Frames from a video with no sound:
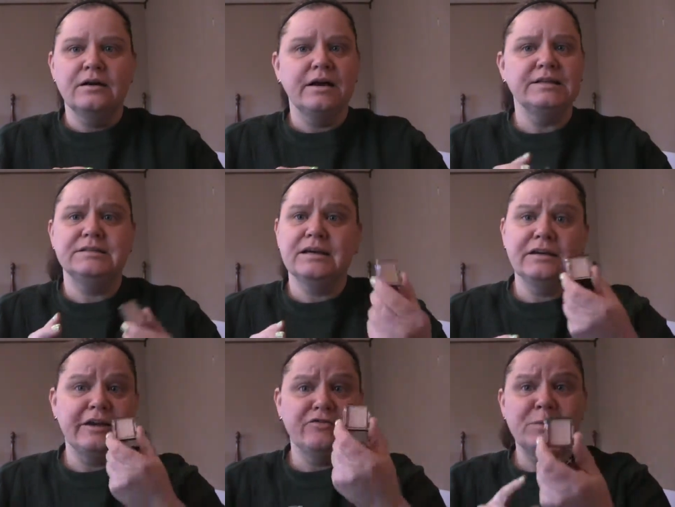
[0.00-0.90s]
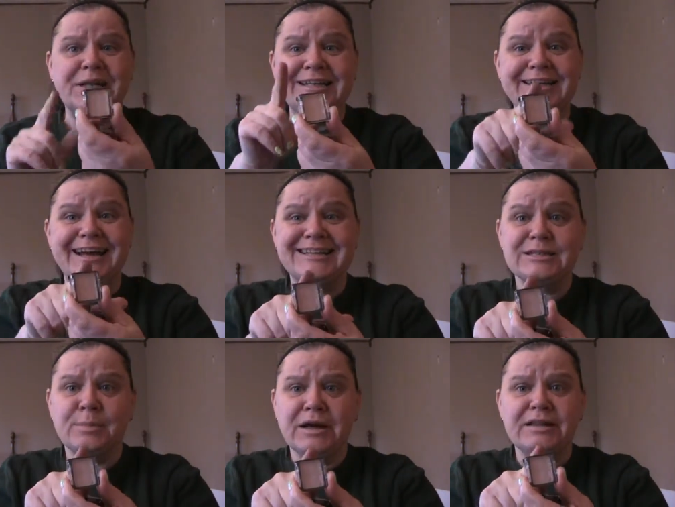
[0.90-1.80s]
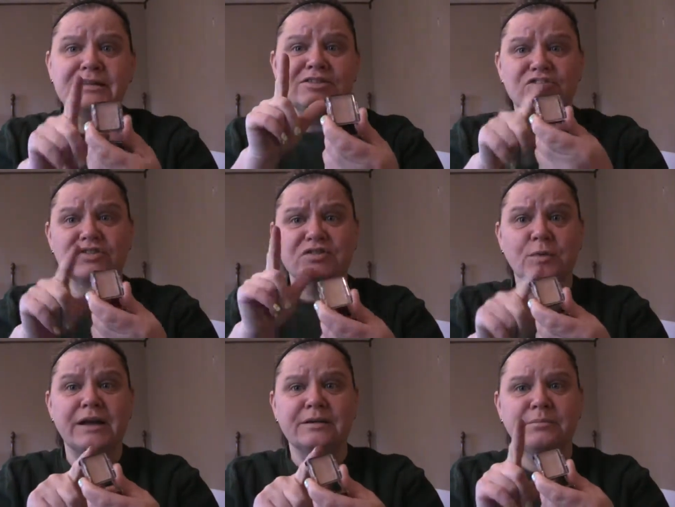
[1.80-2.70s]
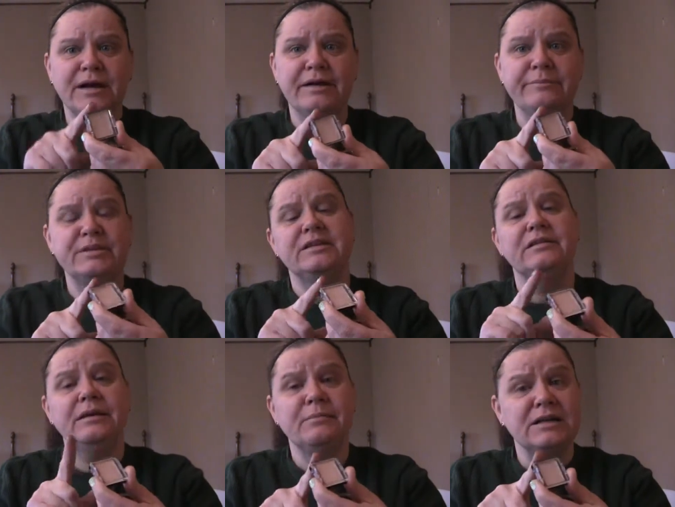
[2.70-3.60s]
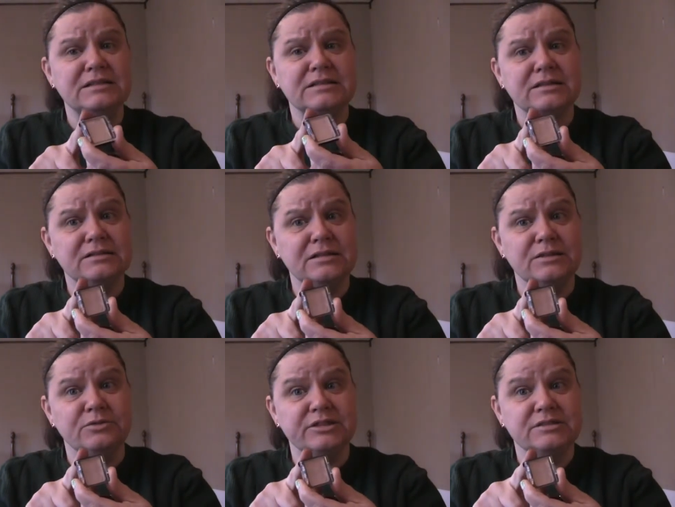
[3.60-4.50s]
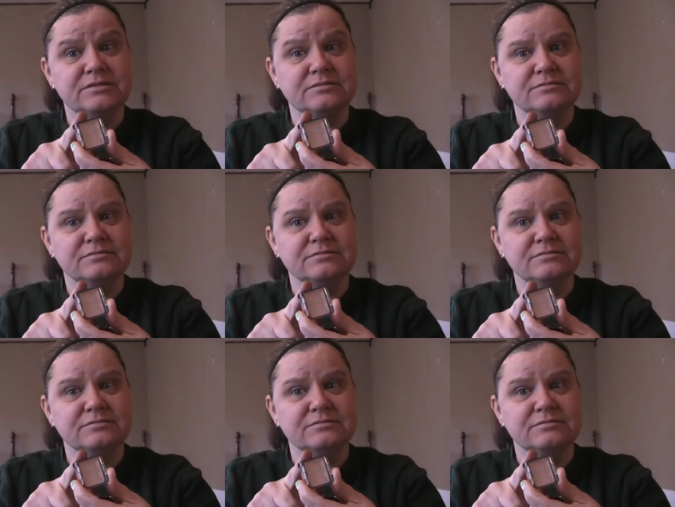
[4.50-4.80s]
I'd tell everybody not to buy this just so I can buy it, but then they might discontinue it.